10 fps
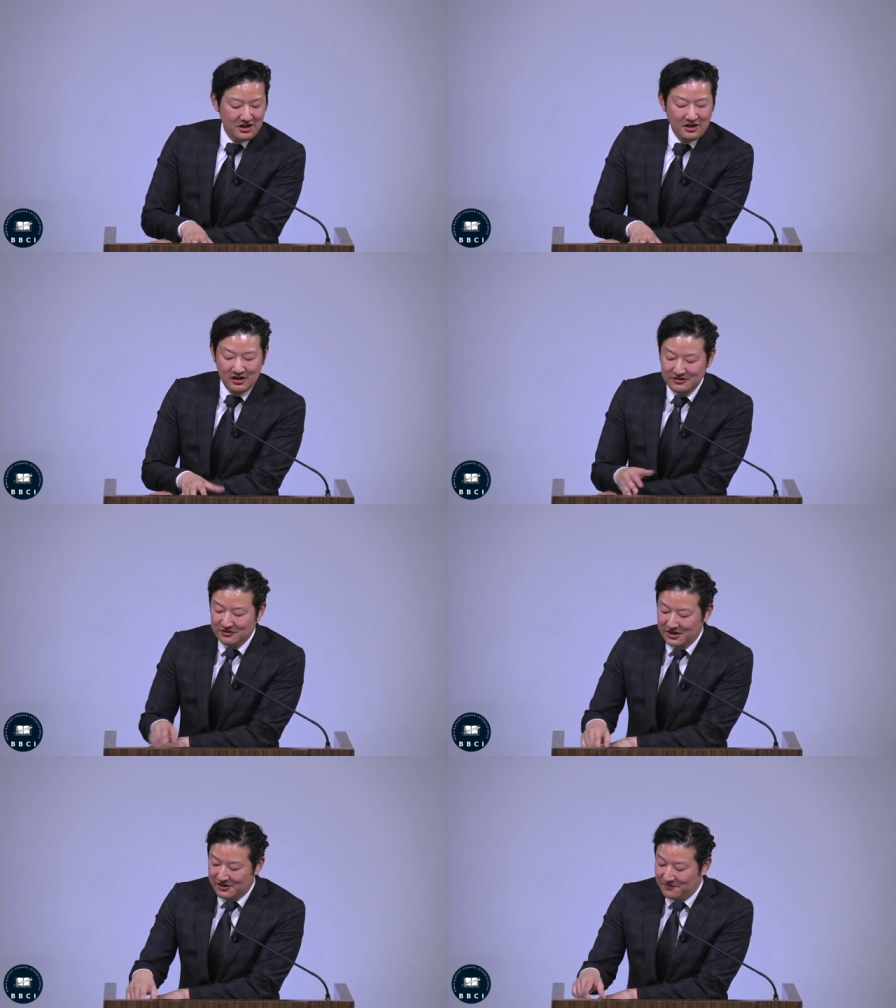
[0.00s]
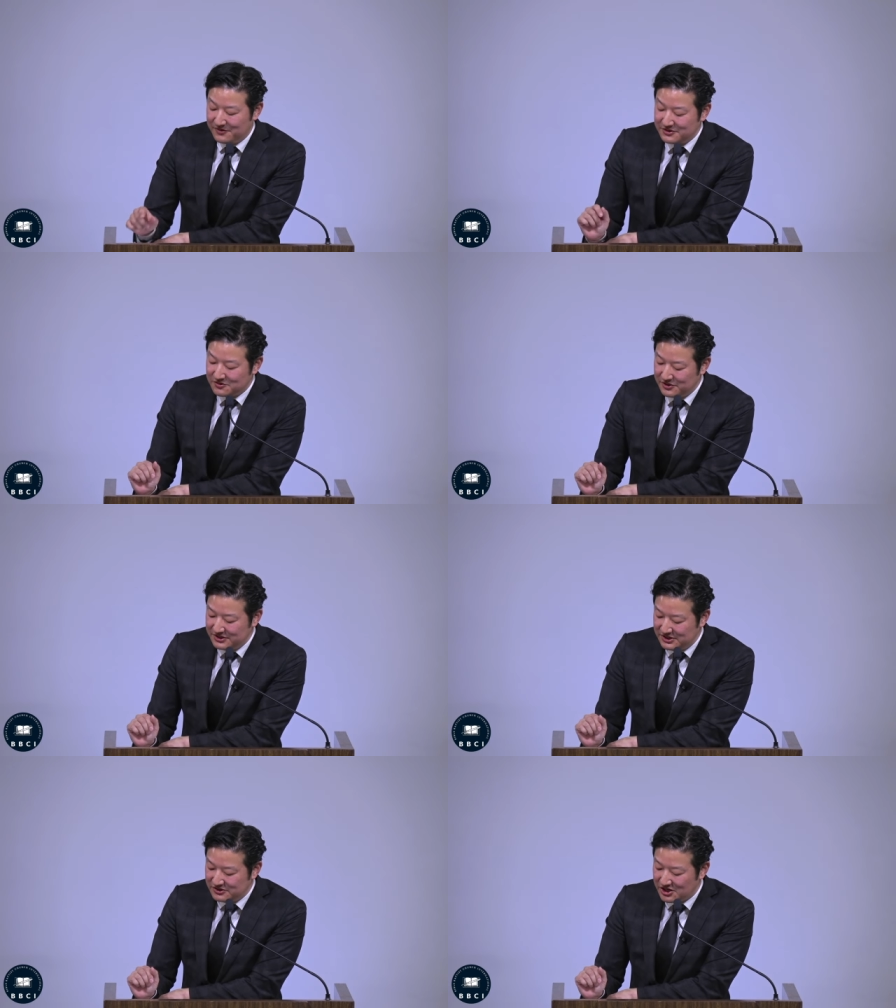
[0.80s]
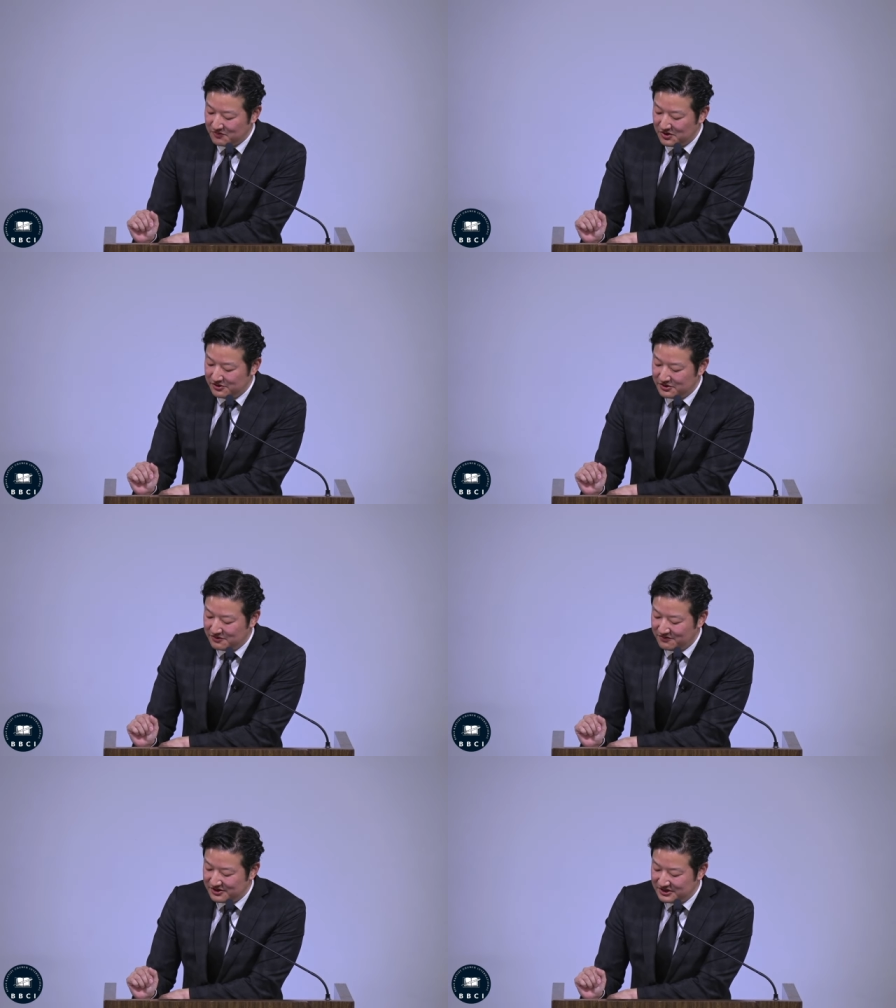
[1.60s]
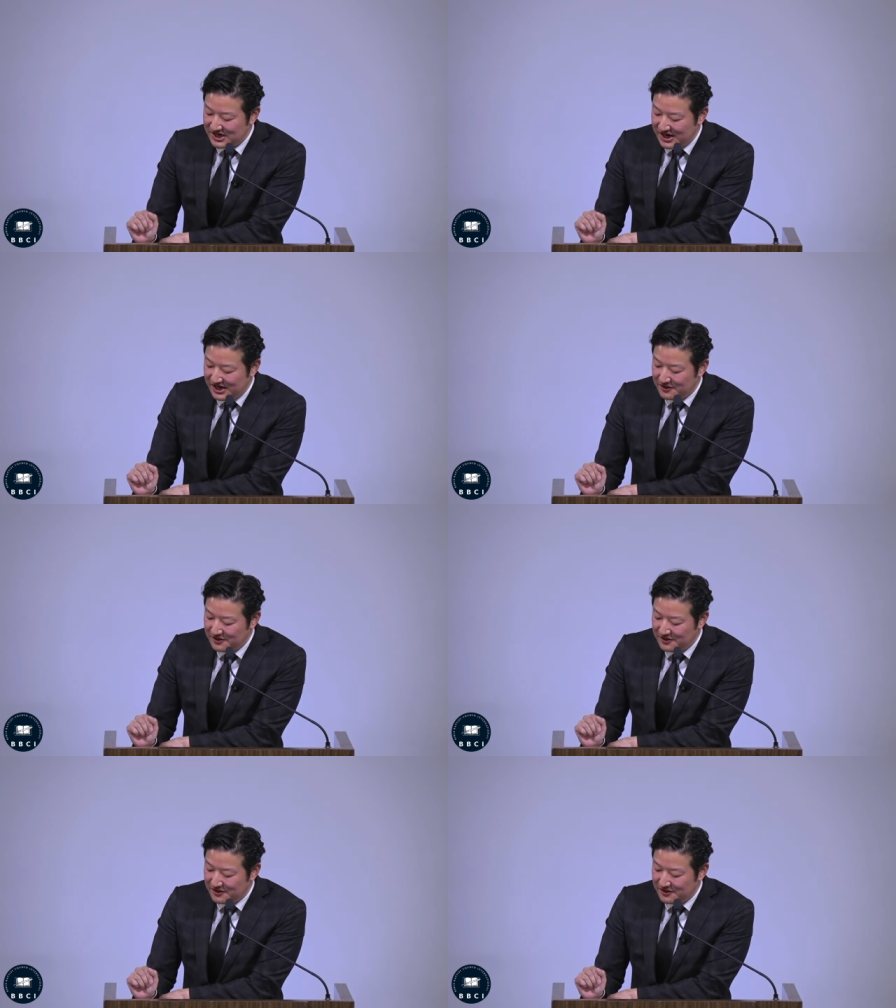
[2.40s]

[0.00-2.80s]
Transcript: Let's look at 1 Corinthians chapter 2, verse 9.